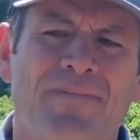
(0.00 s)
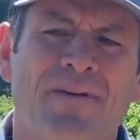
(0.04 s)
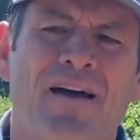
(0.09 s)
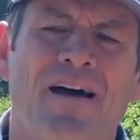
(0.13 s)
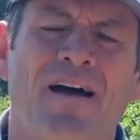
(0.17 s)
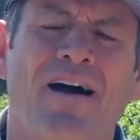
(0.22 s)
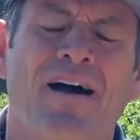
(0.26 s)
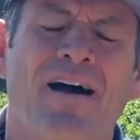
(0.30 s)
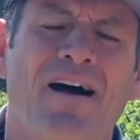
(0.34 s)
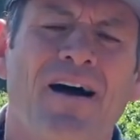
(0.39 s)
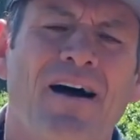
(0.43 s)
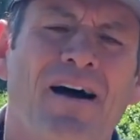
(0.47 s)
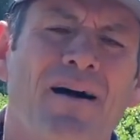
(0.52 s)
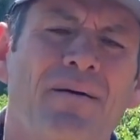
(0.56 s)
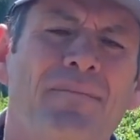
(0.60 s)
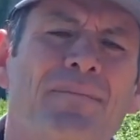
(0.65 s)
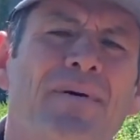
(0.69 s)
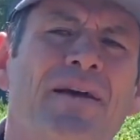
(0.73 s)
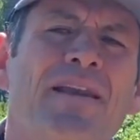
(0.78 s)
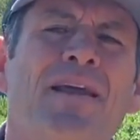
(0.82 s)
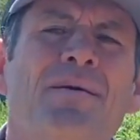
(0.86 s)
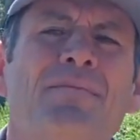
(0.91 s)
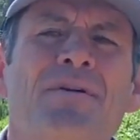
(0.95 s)

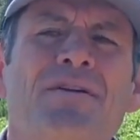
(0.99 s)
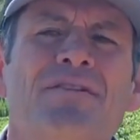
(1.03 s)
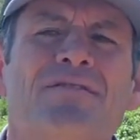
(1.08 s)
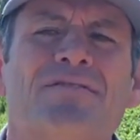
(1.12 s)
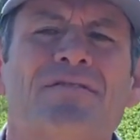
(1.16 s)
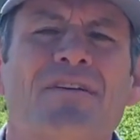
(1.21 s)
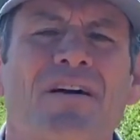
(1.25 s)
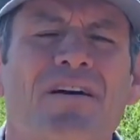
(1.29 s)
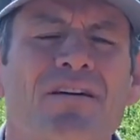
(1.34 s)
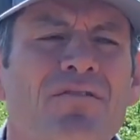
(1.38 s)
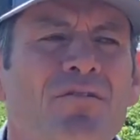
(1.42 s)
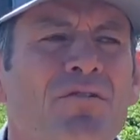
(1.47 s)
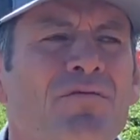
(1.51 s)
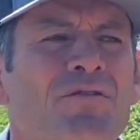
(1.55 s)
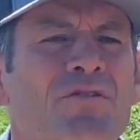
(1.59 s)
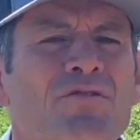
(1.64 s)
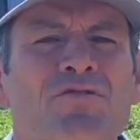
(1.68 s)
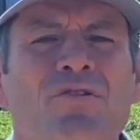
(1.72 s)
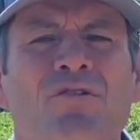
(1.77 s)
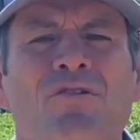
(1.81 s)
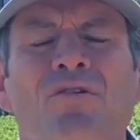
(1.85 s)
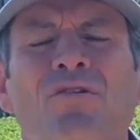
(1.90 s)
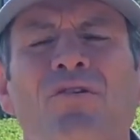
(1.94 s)
My name is Arnulfo
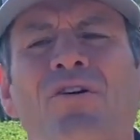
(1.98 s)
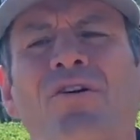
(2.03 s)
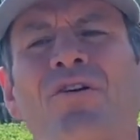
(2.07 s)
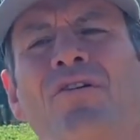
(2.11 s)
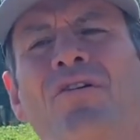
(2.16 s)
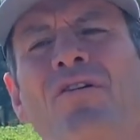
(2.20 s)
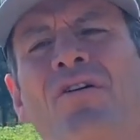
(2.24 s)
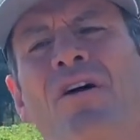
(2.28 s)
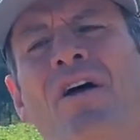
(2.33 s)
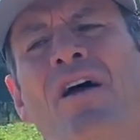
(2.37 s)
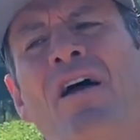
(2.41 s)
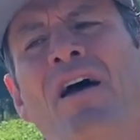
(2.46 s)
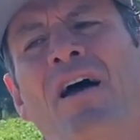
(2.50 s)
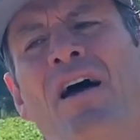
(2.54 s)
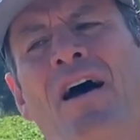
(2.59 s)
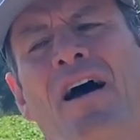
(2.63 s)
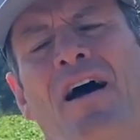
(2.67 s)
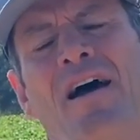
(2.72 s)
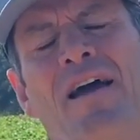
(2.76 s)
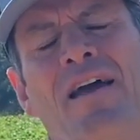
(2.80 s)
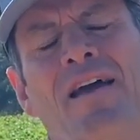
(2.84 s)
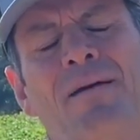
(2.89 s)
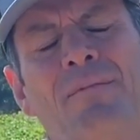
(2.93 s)
Solorio.
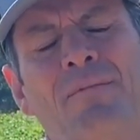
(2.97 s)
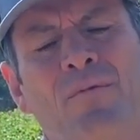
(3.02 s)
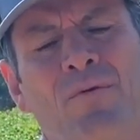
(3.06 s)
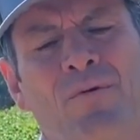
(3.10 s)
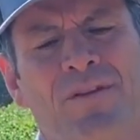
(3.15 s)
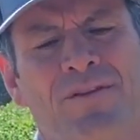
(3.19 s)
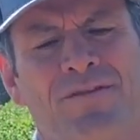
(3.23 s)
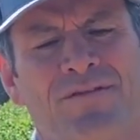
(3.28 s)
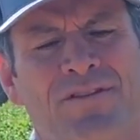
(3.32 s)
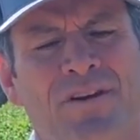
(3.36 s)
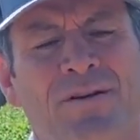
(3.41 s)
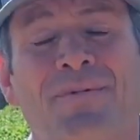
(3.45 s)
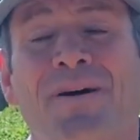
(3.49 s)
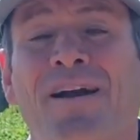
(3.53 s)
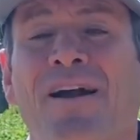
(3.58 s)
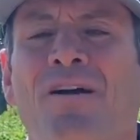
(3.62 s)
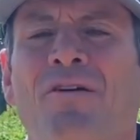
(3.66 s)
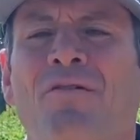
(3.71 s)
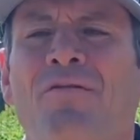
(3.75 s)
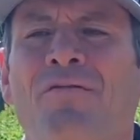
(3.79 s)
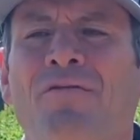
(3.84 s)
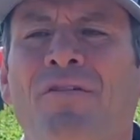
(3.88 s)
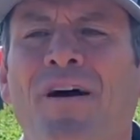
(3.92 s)
I am with
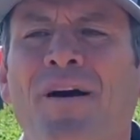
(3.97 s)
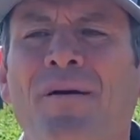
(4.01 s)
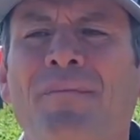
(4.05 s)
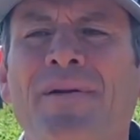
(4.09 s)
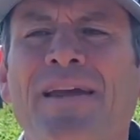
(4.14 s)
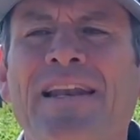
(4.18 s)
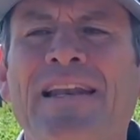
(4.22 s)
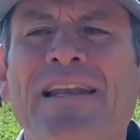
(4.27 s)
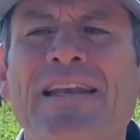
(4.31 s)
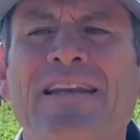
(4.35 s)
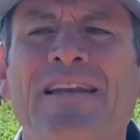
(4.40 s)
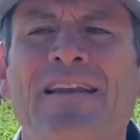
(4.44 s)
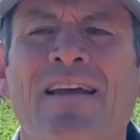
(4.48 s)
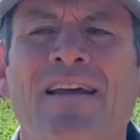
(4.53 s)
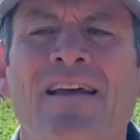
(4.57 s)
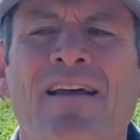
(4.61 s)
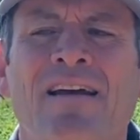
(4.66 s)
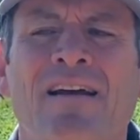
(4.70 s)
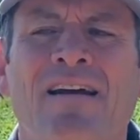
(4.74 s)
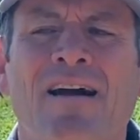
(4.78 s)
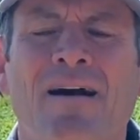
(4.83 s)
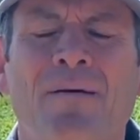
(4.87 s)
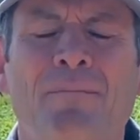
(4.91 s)
Silverado Farming
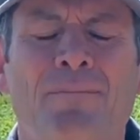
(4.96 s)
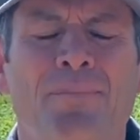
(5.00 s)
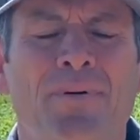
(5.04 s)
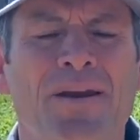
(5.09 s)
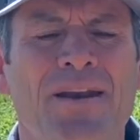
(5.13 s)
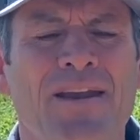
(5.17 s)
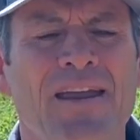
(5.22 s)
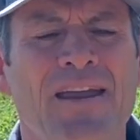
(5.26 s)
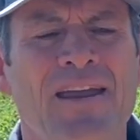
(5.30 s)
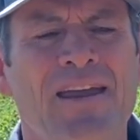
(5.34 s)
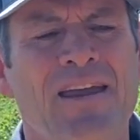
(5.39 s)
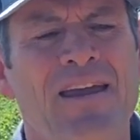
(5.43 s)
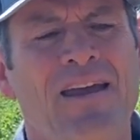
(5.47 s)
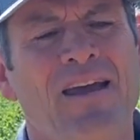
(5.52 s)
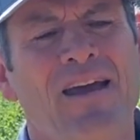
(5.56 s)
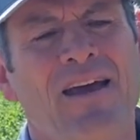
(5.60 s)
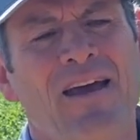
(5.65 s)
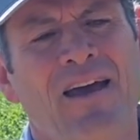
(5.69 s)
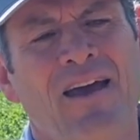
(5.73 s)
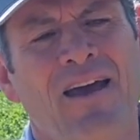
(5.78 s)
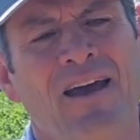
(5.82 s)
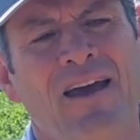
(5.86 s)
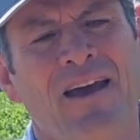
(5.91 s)
Company,
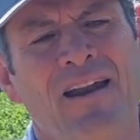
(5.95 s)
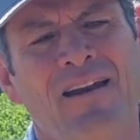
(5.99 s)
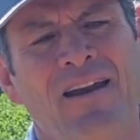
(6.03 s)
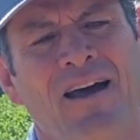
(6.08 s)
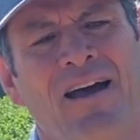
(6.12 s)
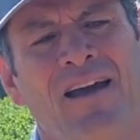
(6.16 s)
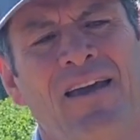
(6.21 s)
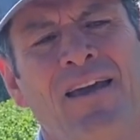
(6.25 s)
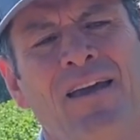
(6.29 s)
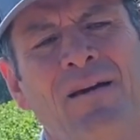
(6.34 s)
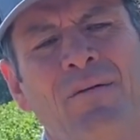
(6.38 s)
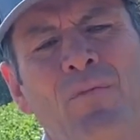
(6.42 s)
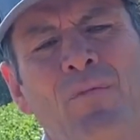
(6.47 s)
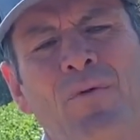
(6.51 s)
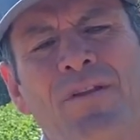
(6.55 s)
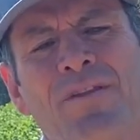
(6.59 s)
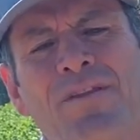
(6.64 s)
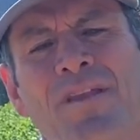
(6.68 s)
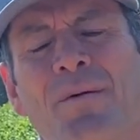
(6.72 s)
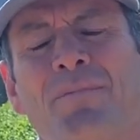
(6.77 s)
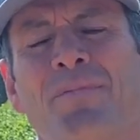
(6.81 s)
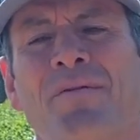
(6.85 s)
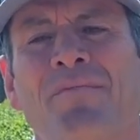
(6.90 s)
and I am
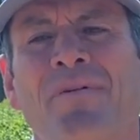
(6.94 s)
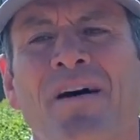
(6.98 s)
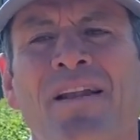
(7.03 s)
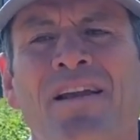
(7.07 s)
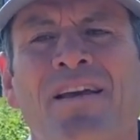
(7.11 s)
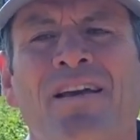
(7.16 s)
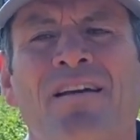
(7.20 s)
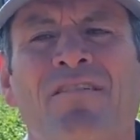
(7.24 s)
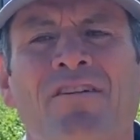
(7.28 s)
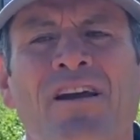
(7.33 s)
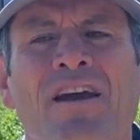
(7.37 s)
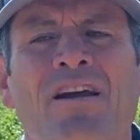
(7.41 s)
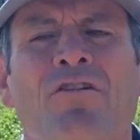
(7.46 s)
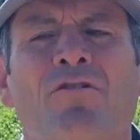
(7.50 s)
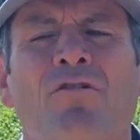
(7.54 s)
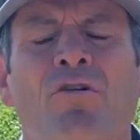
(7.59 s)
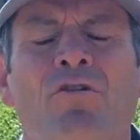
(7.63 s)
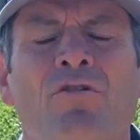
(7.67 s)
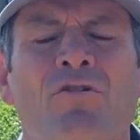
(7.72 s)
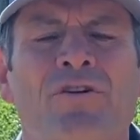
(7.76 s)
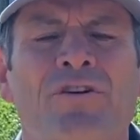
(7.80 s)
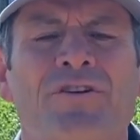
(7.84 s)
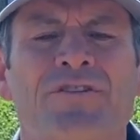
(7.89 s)
with Napa Valley Grape
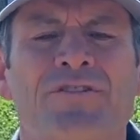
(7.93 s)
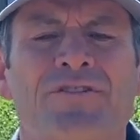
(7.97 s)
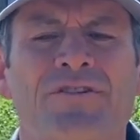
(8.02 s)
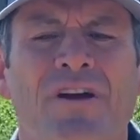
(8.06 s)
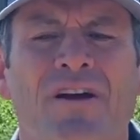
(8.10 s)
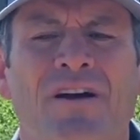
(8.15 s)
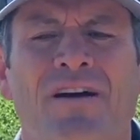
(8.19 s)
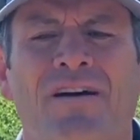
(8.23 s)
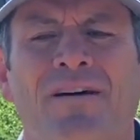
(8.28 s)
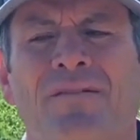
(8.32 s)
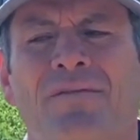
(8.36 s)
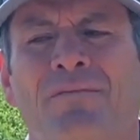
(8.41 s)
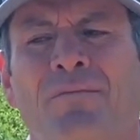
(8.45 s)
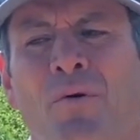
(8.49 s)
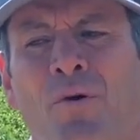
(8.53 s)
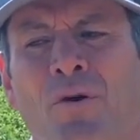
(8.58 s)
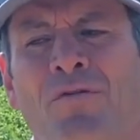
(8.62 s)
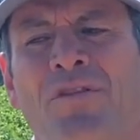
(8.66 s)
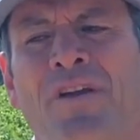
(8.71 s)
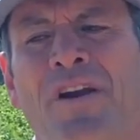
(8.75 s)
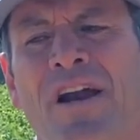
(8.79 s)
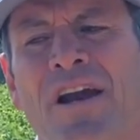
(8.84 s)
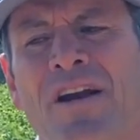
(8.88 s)
Growers Board
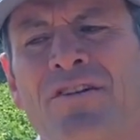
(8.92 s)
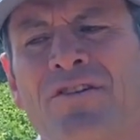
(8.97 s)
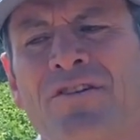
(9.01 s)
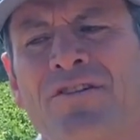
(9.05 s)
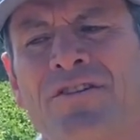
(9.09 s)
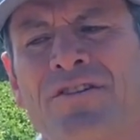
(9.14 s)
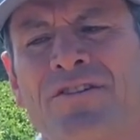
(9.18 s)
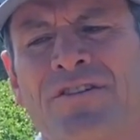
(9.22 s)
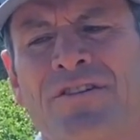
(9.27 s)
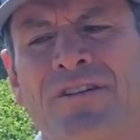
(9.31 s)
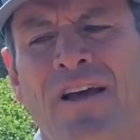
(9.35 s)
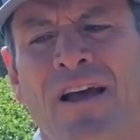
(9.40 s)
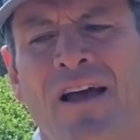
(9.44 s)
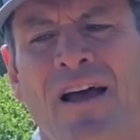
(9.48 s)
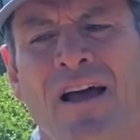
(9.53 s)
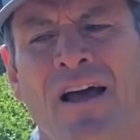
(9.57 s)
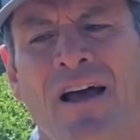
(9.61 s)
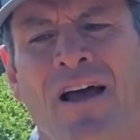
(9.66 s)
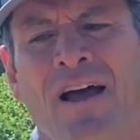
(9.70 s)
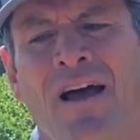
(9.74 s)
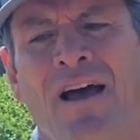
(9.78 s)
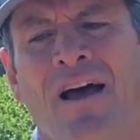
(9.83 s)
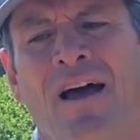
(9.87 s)
of Directors
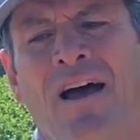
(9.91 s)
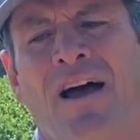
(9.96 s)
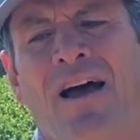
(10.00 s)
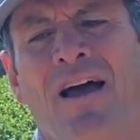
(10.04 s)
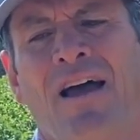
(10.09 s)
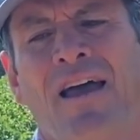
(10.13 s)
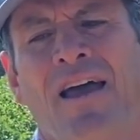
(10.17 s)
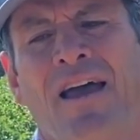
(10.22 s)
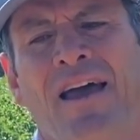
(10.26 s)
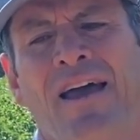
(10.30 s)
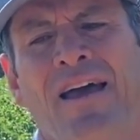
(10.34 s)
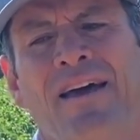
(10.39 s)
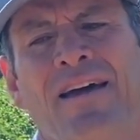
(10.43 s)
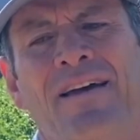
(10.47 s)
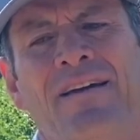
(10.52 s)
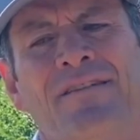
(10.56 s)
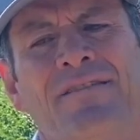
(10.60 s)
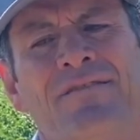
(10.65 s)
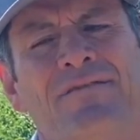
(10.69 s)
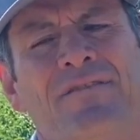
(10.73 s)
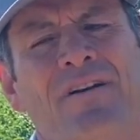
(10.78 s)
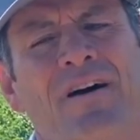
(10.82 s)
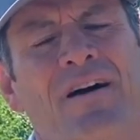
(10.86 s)

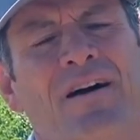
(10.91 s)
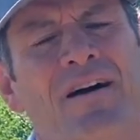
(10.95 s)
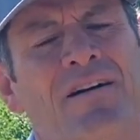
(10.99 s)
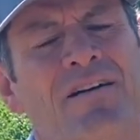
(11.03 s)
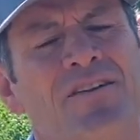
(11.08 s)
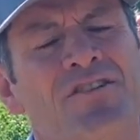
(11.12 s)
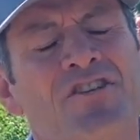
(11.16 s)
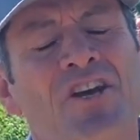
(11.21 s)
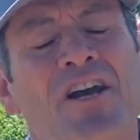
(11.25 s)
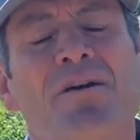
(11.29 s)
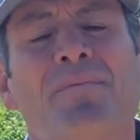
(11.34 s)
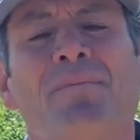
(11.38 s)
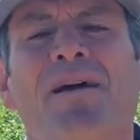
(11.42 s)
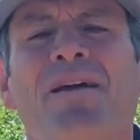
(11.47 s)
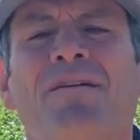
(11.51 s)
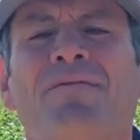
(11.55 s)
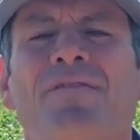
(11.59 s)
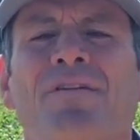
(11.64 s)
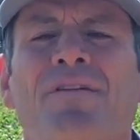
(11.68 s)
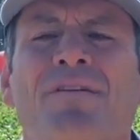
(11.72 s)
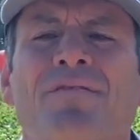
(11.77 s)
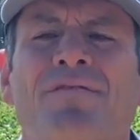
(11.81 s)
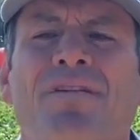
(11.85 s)
and Chairman
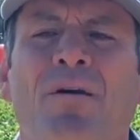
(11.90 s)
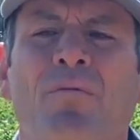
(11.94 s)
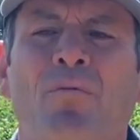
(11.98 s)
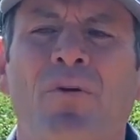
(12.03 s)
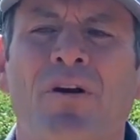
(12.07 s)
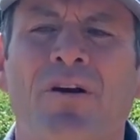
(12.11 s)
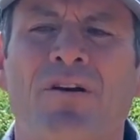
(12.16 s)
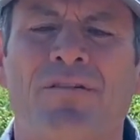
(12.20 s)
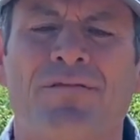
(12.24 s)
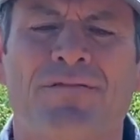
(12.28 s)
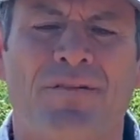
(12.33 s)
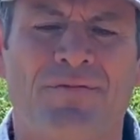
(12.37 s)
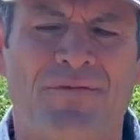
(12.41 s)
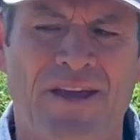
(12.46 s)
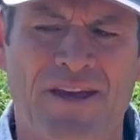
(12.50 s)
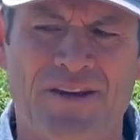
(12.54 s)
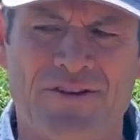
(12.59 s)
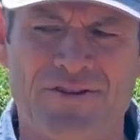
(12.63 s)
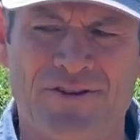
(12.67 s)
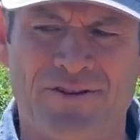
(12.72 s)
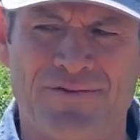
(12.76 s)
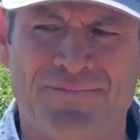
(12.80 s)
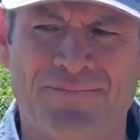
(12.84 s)
for the Farm Worker
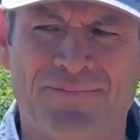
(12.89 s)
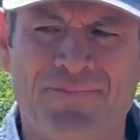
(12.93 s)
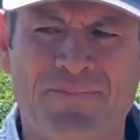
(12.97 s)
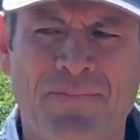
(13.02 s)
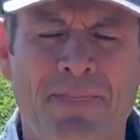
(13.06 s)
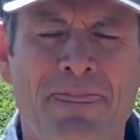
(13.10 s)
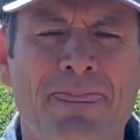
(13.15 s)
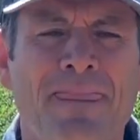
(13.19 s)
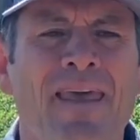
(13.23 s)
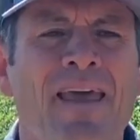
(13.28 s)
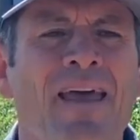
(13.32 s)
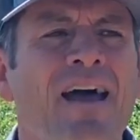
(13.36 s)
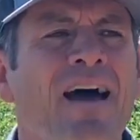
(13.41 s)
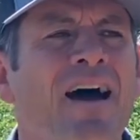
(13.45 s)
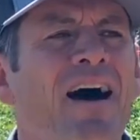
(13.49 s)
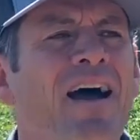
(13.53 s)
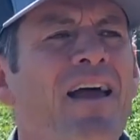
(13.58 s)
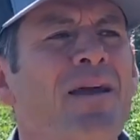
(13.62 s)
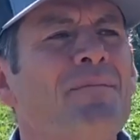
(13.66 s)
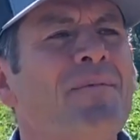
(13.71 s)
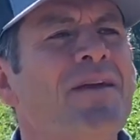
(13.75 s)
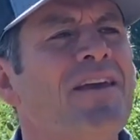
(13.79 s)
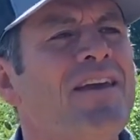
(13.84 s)
Foundation.
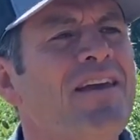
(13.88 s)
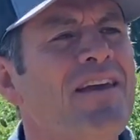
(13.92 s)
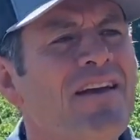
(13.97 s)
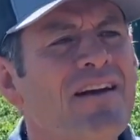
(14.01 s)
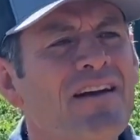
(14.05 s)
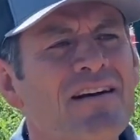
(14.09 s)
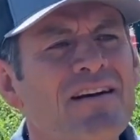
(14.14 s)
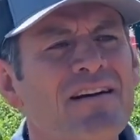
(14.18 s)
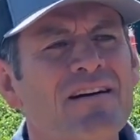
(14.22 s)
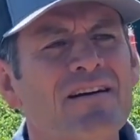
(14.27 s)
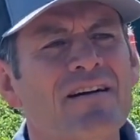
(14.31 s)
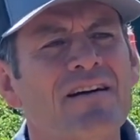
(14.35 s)
I am here